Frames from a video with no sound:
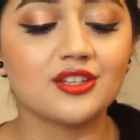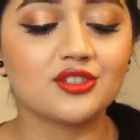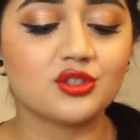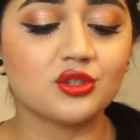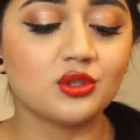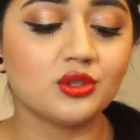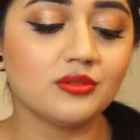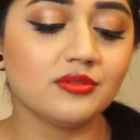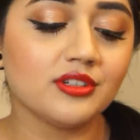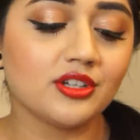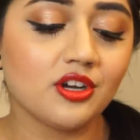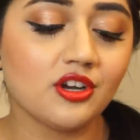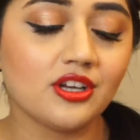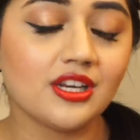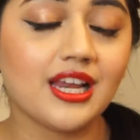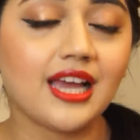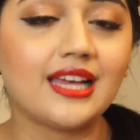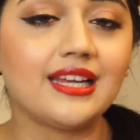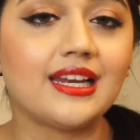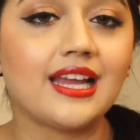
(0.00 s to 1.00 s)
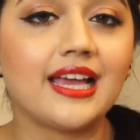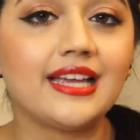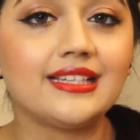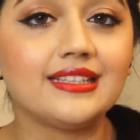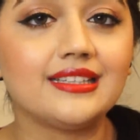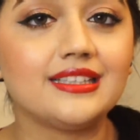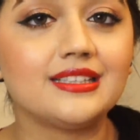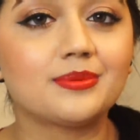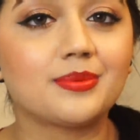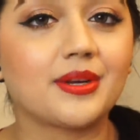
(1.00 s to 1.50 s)
So overall, I
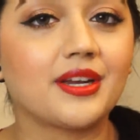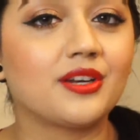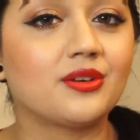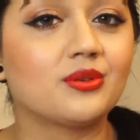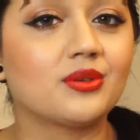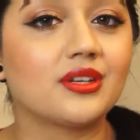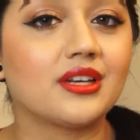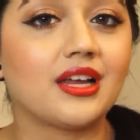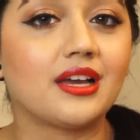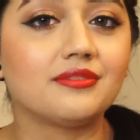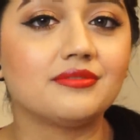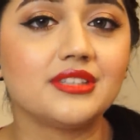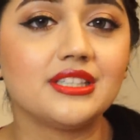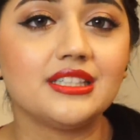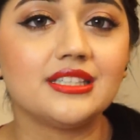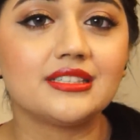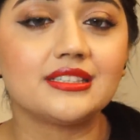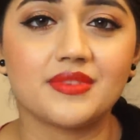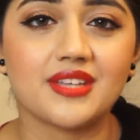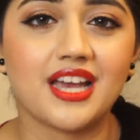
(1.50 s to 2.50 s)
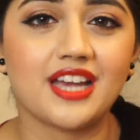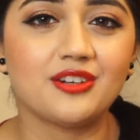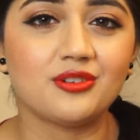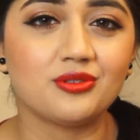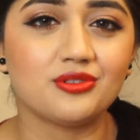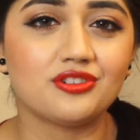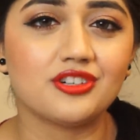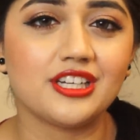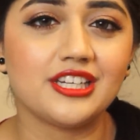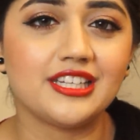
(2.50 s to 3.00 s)
like these, but I don't love these. I
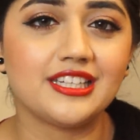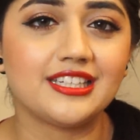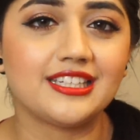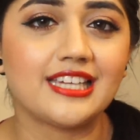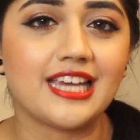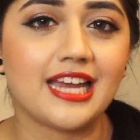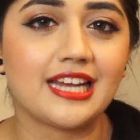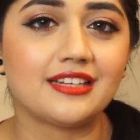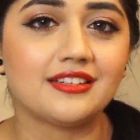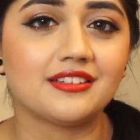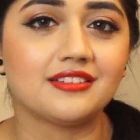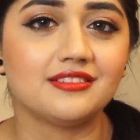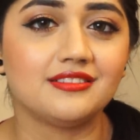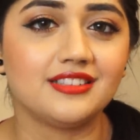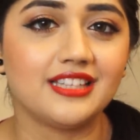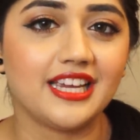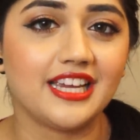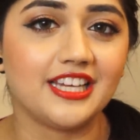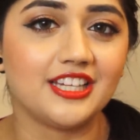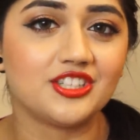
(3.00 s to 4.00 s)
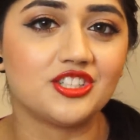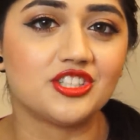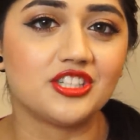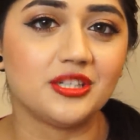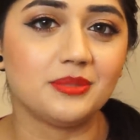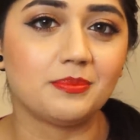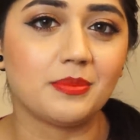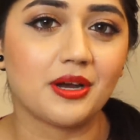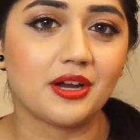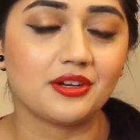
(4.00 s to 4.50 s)
don't really get the
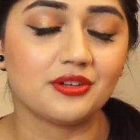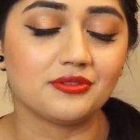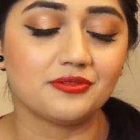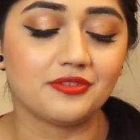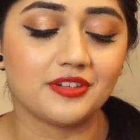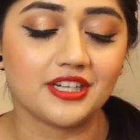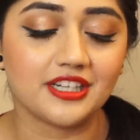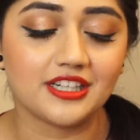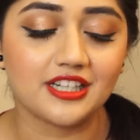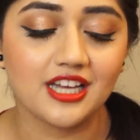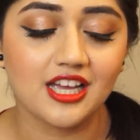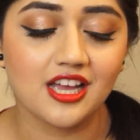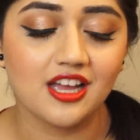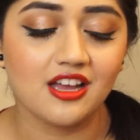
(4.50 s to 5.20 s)
HD part of it.